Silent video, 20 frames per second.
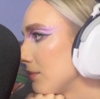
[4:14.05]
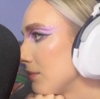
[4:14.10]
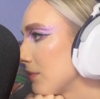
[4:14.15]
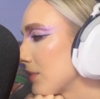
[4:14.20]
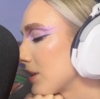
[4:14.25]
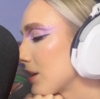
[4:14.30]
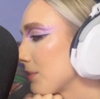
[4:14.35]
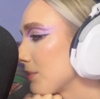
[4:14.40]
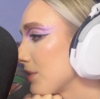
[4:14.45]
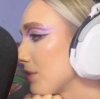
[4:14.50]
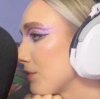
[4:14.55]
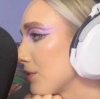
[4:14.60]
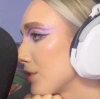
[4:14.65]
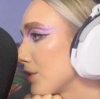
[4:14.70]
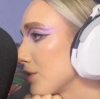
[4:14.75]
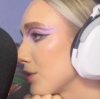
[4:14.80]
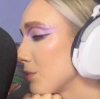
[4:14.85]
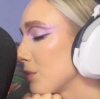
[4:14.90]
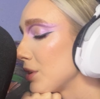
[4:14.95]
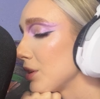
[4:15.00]
perhaps the
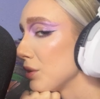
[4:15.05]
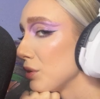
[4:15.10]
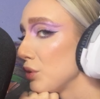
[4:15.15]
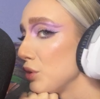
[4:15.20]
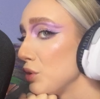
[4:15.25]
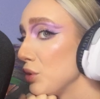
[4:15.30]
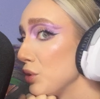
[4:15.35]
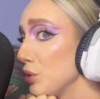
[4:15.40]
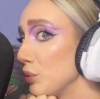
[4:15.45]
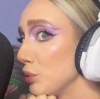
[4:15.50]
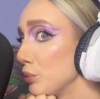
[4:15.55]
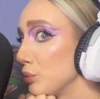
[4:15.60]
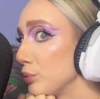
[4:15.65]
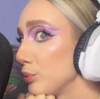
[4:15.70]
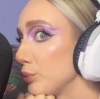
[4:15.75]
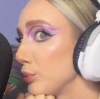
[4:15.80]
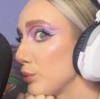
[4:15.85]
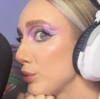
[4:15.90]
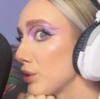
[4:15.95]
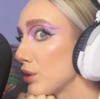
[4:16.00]
first one you do.
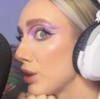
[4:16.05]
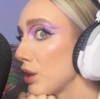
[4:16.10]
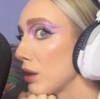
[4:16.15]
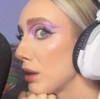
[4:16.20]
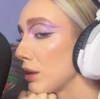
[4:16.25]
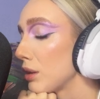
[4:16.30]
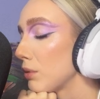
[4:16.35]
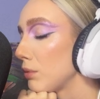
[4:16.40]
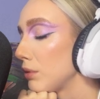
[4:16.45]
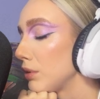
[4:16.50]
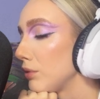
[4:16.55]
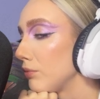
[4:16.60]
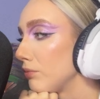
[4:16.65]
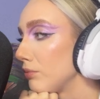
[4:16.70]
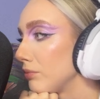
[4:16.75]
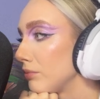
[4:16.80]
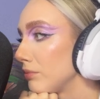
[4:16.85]
You're a lucky one. We